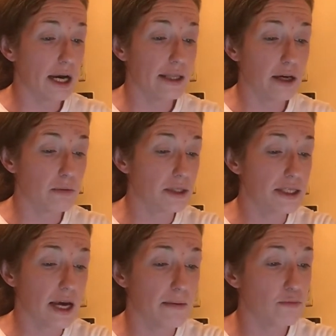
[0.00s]
and there was
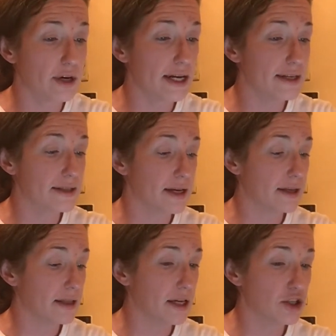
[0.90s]
some
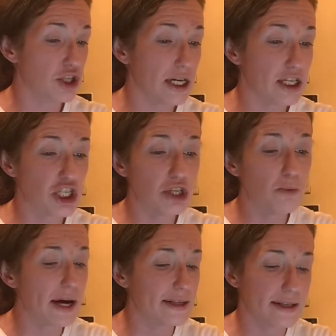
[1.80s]
reason that she, and she
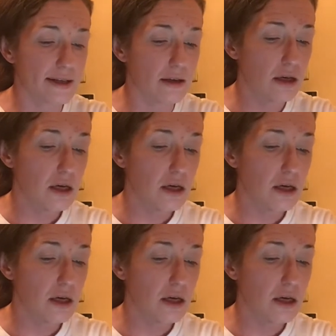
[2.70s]
wasn't